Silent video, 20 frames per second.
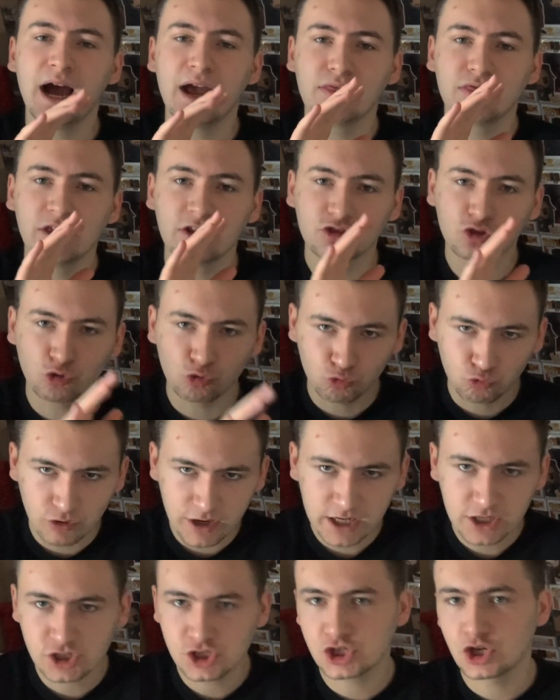I think the
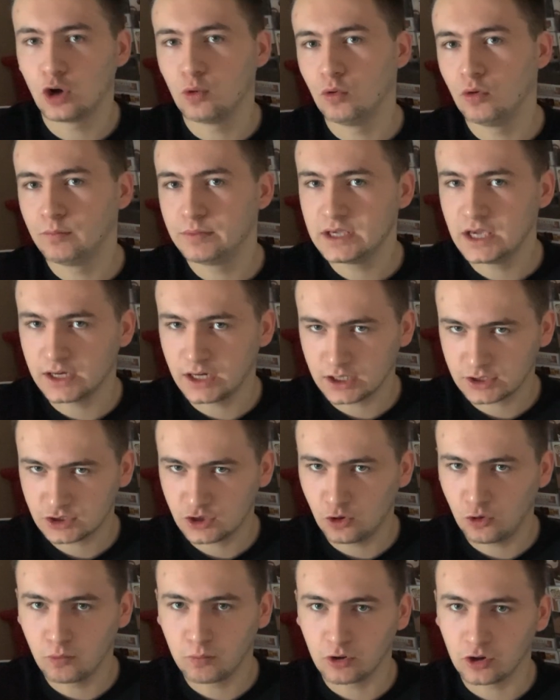Rick show will be in
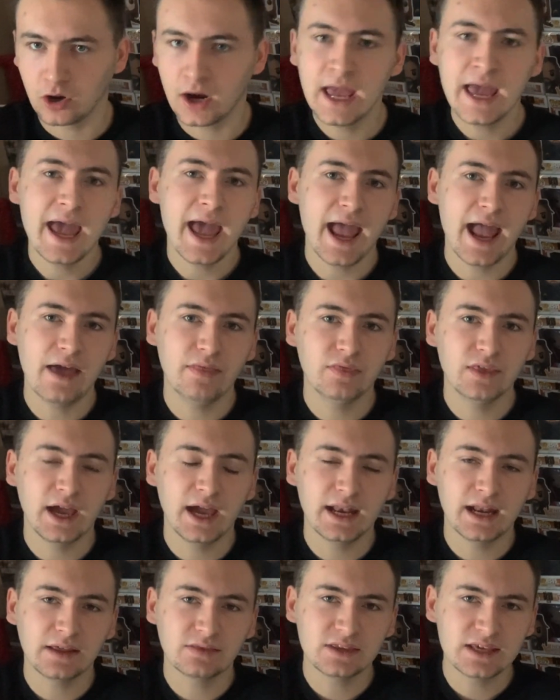October. And
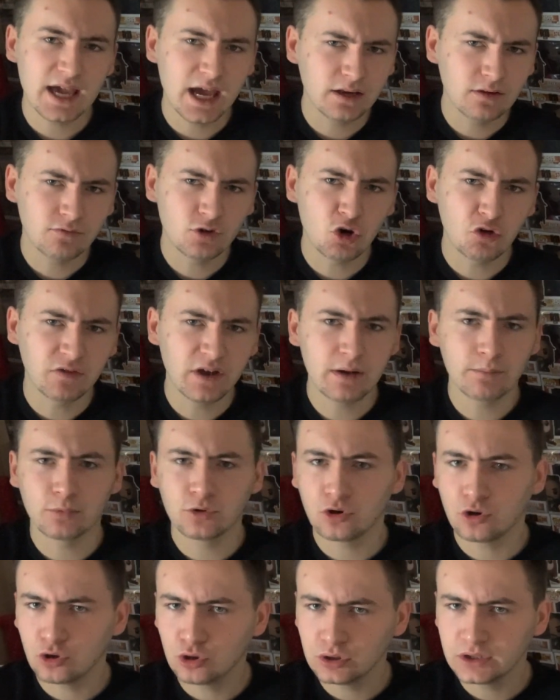then at the end of
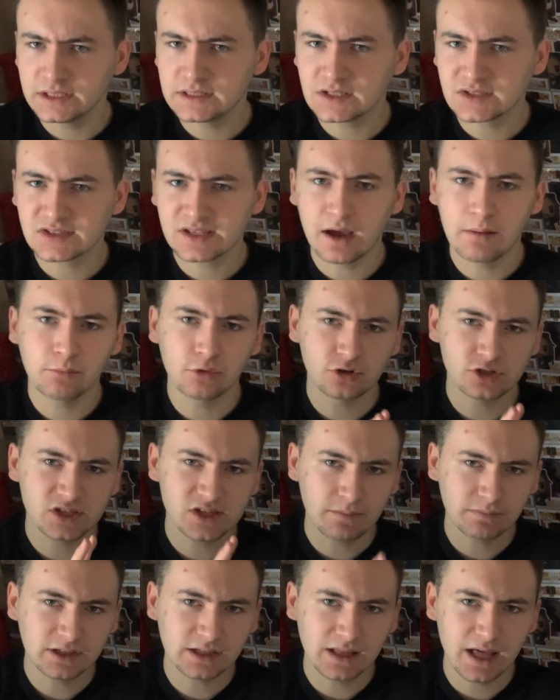November, early December,
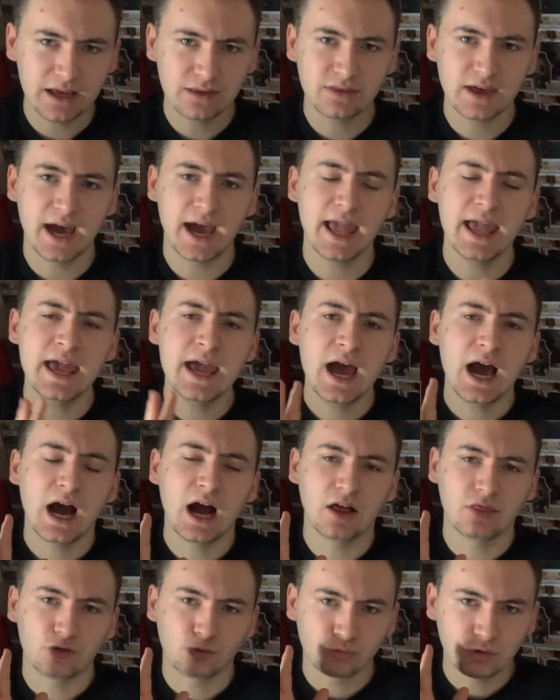something like that,
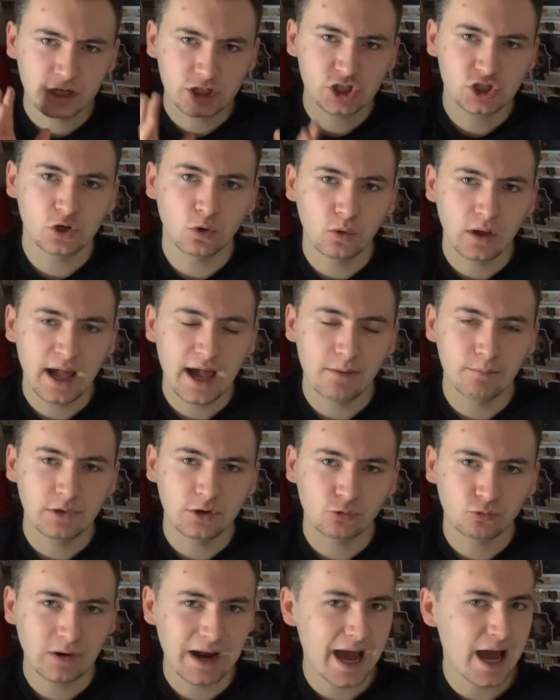the Rick show will have
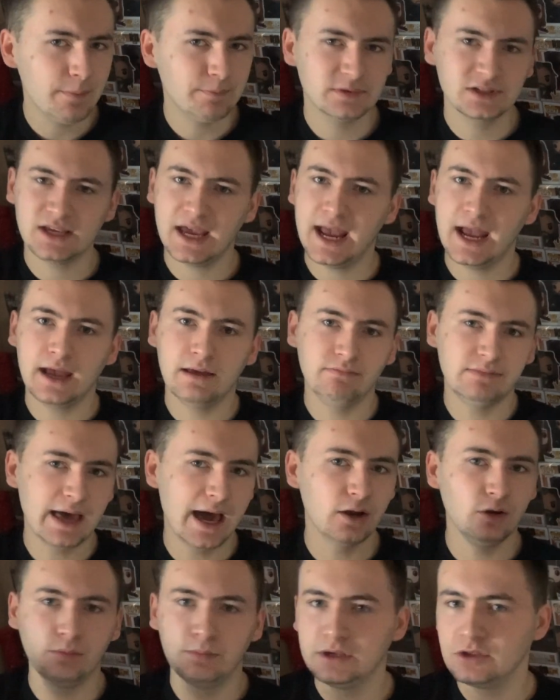been wrapped and
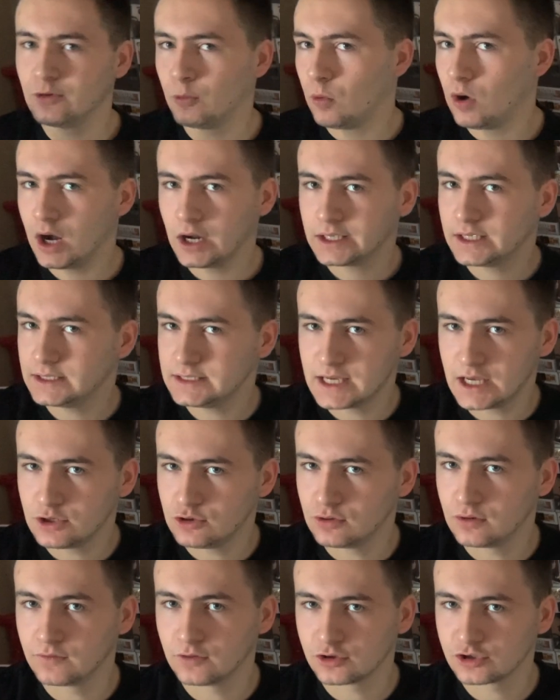that'll be the Walking Dead
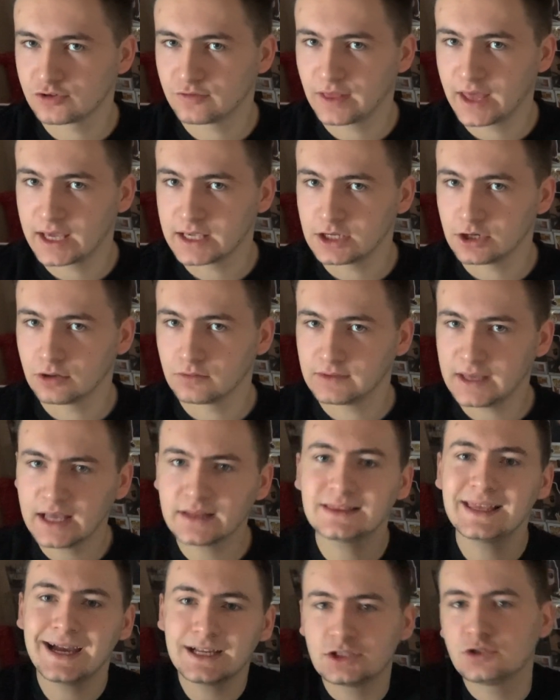universe for that year.
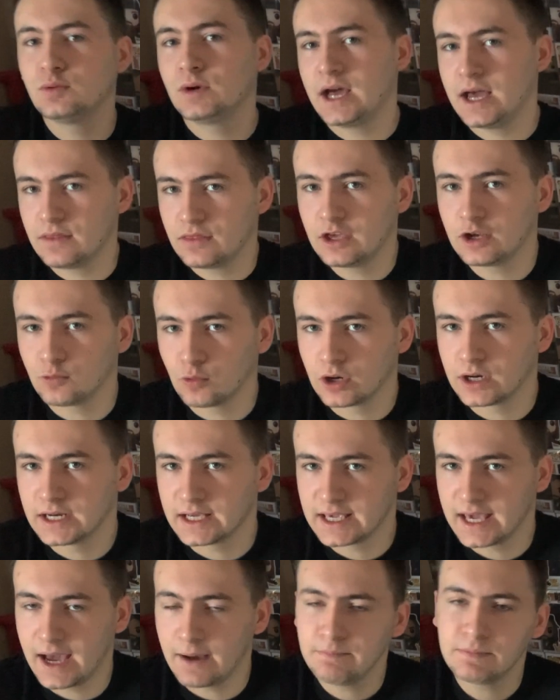That's what I think we're going
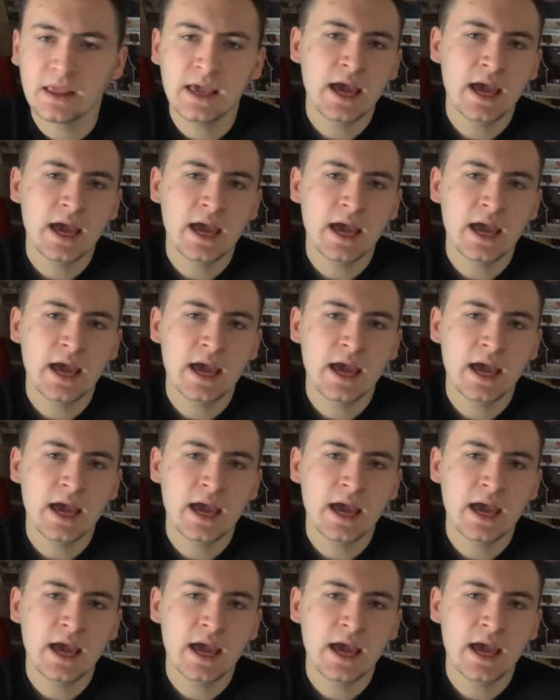to get.